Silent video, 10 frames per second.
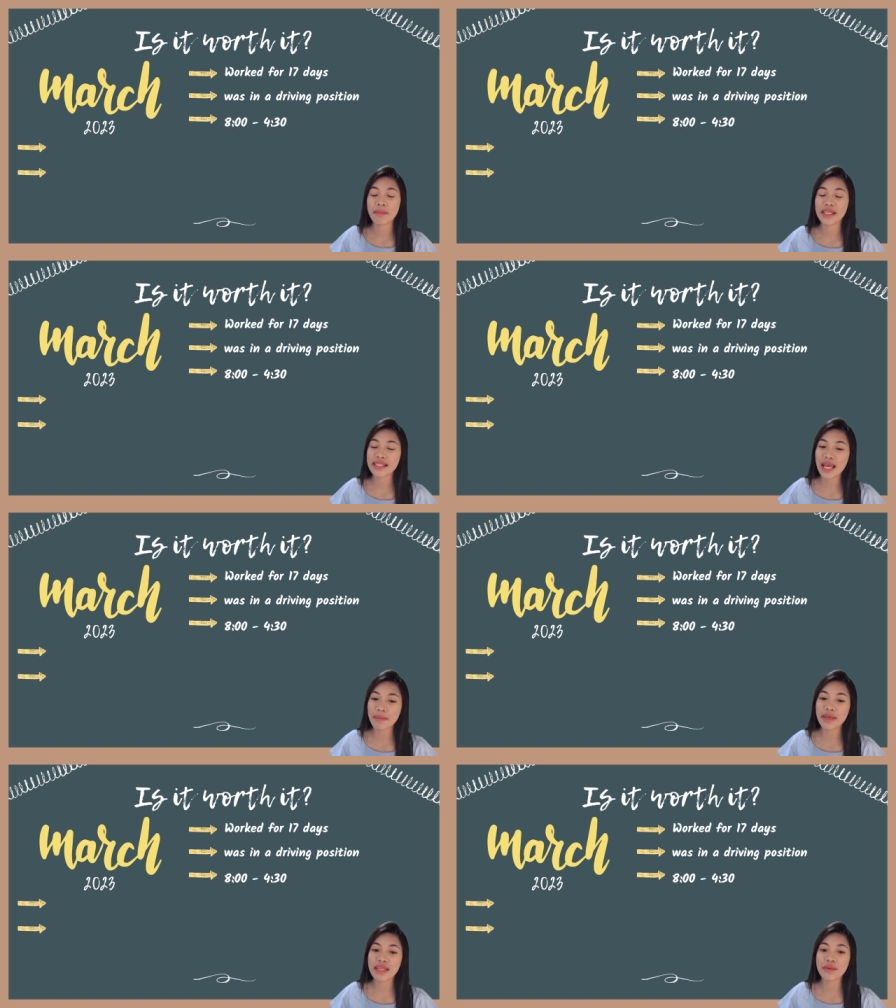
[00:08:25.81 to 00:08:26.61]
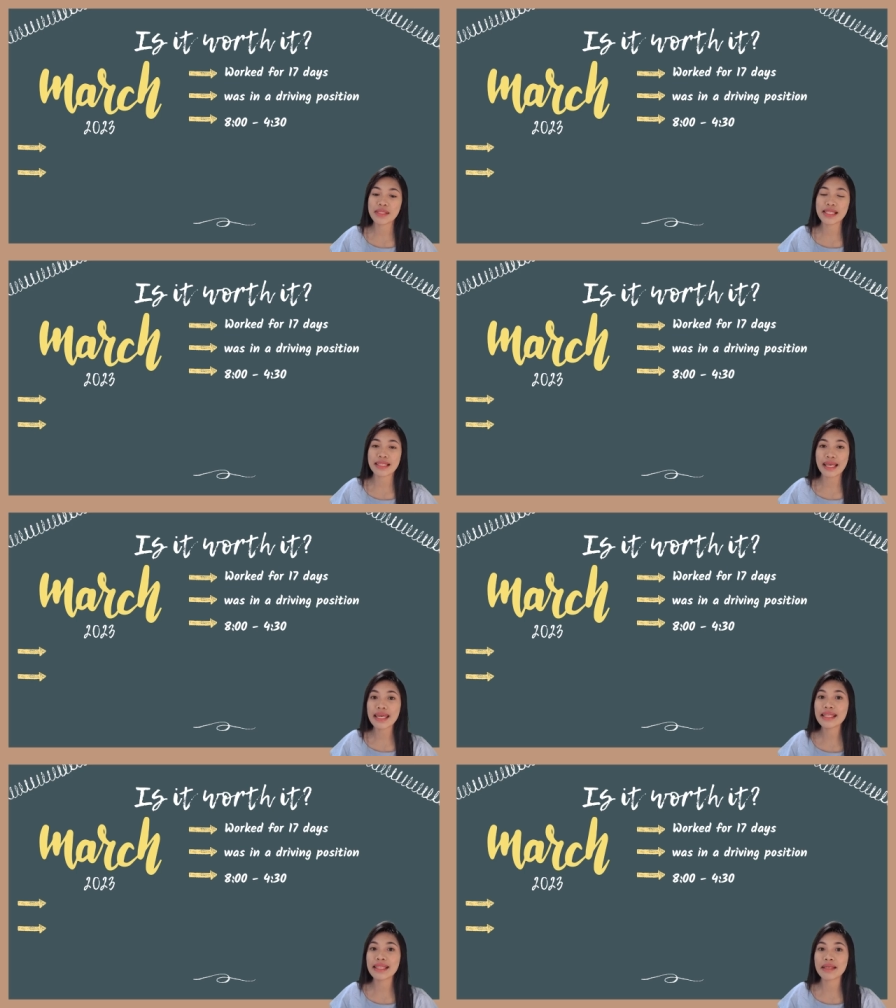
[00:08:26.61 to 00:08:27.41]
My time in was at
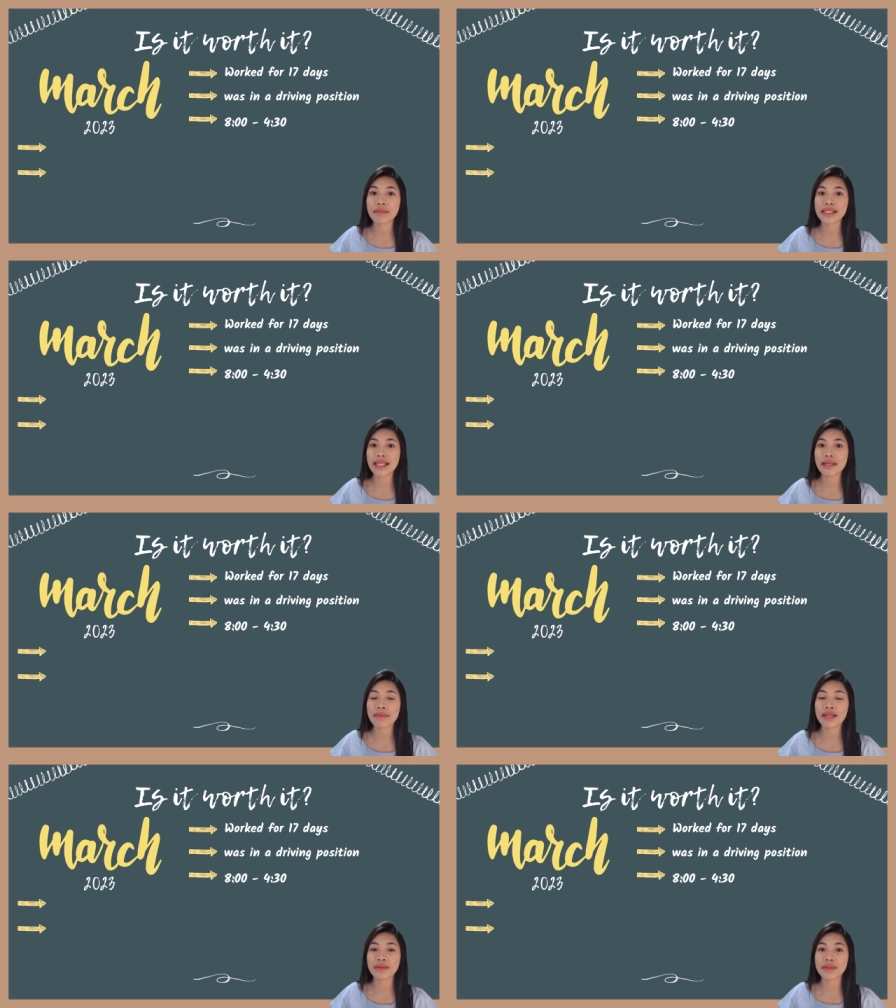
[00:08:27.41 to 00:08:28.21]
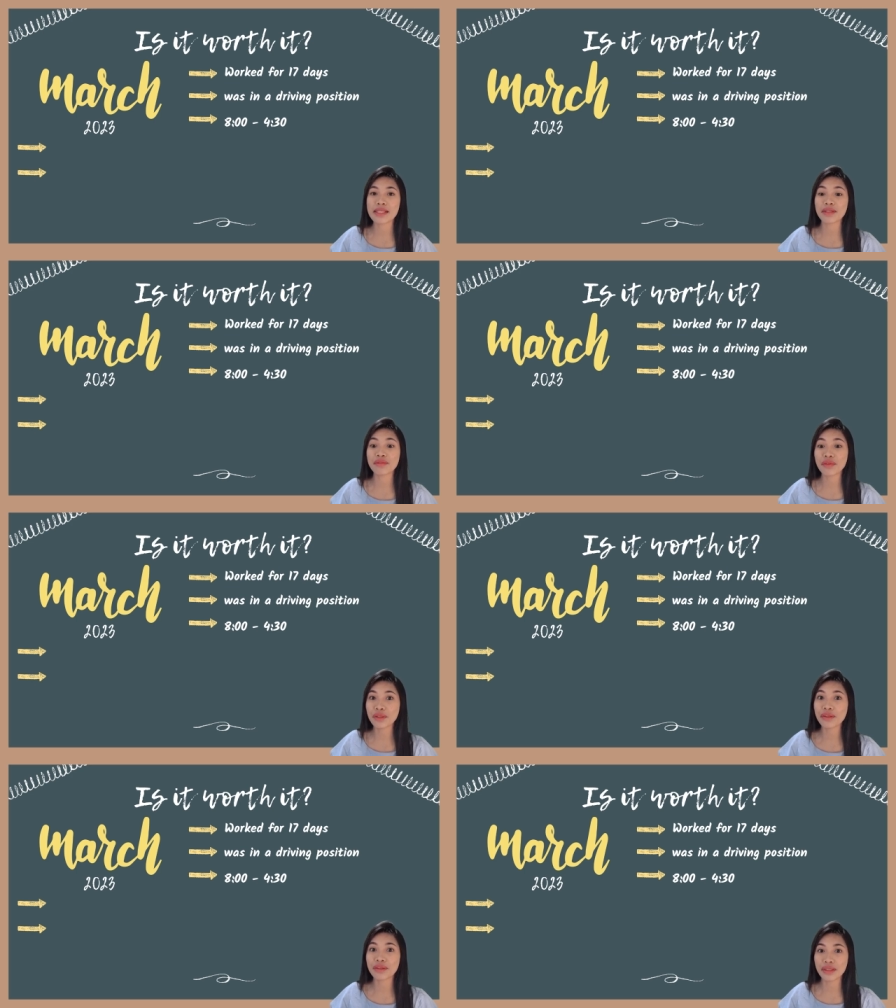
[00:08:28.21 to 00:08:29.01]
eight and my time out was at
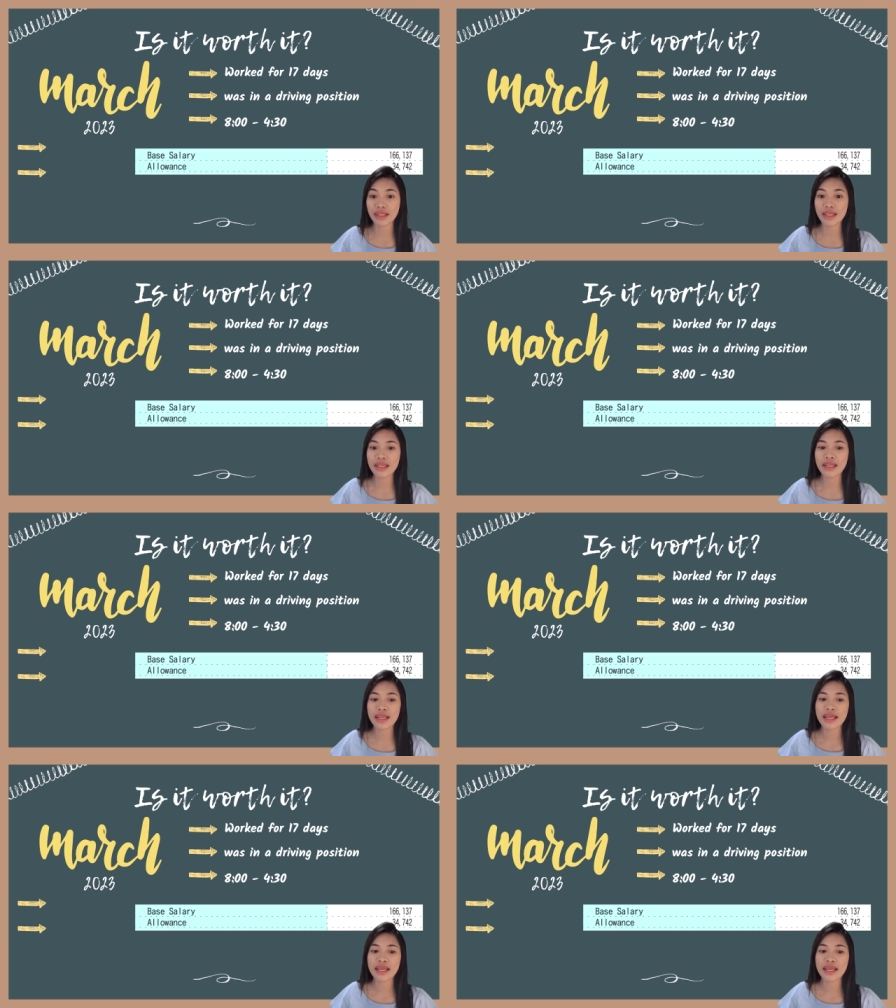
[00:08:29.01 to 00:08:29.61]
four thirty.